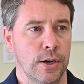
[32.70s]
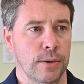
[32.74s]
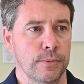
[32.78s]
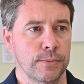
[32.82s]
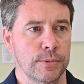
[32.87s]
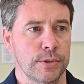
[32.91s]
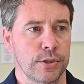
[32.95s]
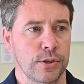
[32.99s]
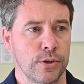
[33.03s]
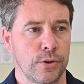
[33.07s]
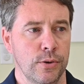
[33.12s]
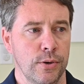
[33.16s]

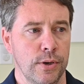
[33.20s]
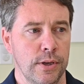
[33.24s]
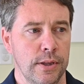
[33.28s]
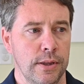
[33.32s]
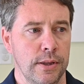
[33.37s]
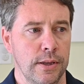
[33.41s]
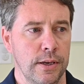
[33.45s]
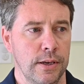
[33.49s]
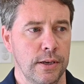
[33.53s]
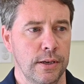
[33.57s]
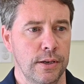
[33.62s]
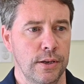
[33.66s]
So I
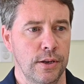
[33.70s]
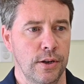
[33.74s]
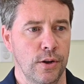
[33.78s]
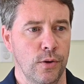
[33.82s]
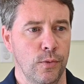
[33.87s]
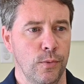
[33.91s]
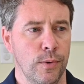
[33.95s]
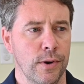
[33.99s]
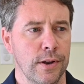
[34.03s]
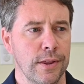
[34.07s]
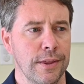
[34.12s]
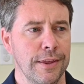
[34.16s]
think,
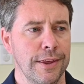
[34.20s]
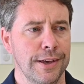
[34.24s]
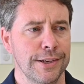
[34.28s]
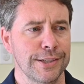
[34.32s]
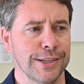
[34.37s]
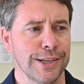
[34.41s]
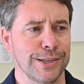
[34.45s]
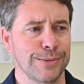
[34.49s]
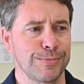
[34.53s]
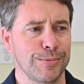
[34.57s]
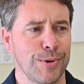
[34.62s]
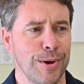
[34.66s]
one of the things
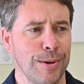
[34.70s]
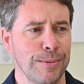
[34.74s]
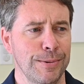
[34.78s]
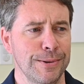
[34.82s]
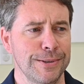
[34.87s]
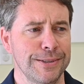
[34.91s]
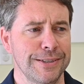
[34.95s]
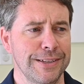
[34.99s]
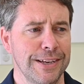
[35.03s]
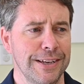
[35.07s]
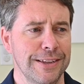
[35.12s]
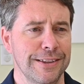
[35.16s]
that's probably
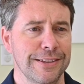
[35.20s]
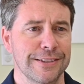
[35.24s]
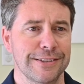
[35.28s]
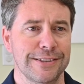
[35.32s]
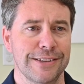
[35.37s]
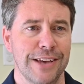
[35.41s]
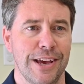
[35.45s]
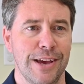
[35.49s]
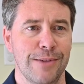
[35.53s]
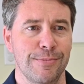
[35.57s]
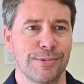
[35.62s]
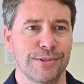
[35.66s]
stayed the
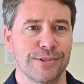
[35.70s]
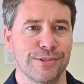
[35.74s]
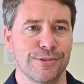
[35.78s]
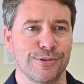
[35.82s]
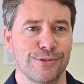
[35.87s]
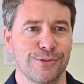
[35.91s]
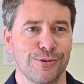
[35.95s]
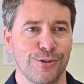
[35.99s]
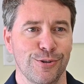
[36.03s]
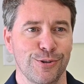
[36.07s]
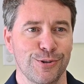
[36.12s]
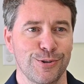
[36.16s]
same is in
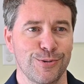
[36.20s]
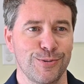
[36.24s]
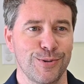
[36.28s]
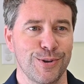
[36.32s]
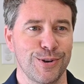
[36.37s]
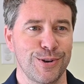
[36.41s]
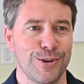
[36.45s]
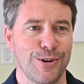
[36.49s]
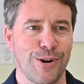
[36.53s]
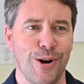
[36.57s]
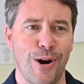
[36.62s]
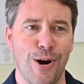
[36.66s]
social
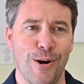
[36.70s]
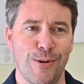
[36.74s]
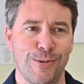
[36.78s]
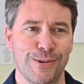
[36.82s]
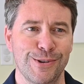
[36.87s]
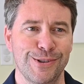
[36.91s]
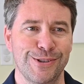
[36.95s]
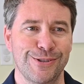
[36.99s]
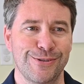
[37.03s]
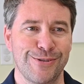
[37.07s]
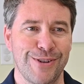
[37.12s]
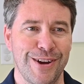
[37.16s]
work, you're
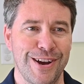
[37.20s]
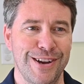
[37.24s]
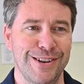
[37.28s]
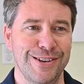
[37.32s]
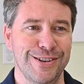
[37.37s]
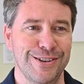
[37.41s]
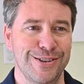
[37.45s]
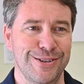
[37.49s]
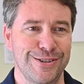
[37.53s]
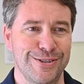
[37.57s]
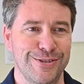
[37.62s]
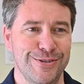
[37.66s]
always trying
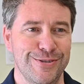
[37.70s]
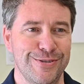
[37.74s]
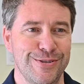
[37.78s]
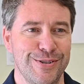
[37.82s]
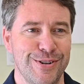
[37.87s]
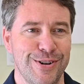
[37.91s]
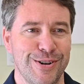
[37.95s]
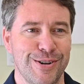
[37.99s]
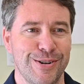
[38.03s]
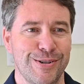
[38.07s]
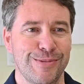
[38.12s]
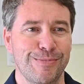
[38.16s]
to do
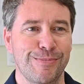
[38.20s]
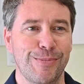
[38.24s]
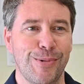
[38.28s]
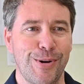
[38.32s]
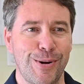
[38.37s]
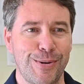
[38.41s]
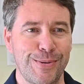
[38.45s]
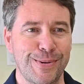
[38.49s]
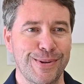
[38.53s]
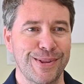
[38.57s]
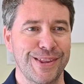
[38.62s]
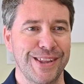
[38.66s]

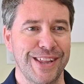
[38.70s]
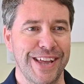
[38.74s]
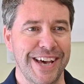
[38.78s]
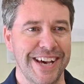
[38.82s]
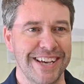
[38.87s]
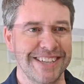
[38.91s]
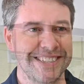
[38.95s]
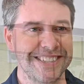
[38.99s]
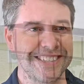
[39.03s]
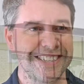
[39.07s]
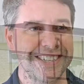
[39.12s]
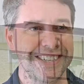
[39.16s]
more with
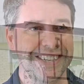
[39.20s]
less.